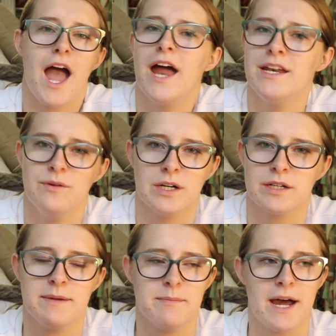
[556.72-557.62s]

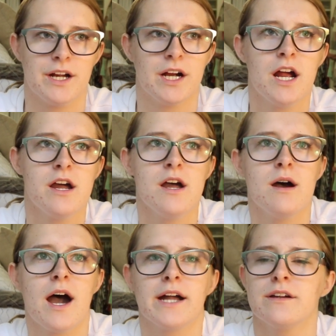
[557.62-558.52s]
Anyone could be better.
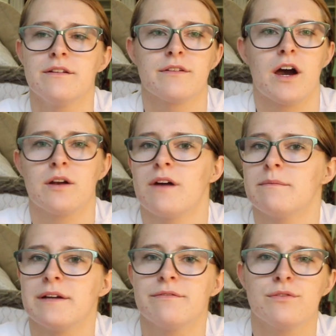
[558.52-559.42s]
I could have gone
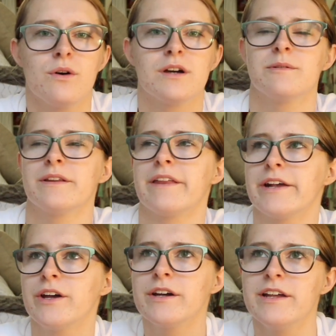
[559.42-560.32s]
around my floor with
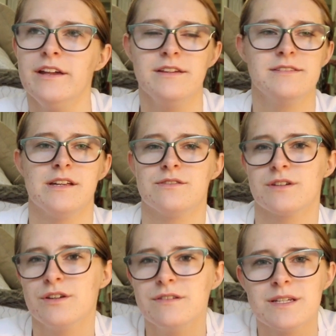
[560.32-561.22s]
like cookies,
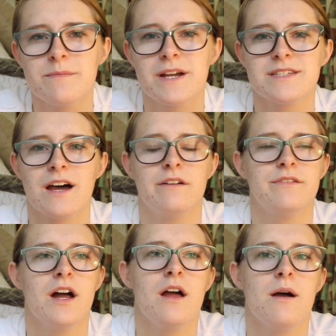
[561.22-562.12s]
introducing
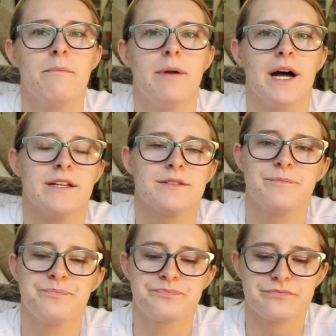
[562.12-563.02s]
myself, but
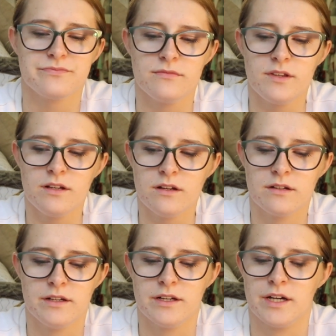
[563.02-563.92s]

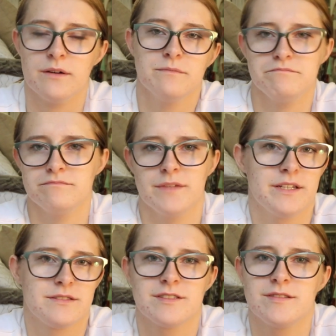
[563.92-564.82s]
you know,
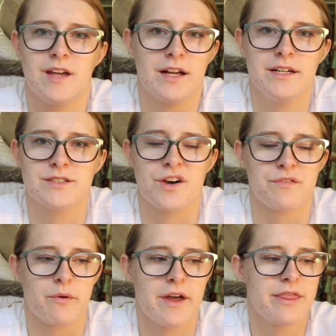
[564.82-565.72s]
it's done, it's
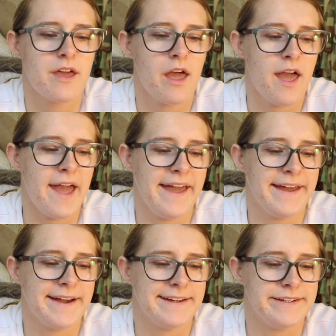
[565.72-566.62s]
over with,
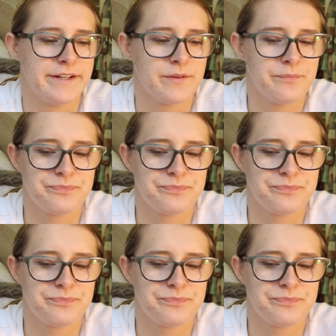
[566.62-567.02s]
and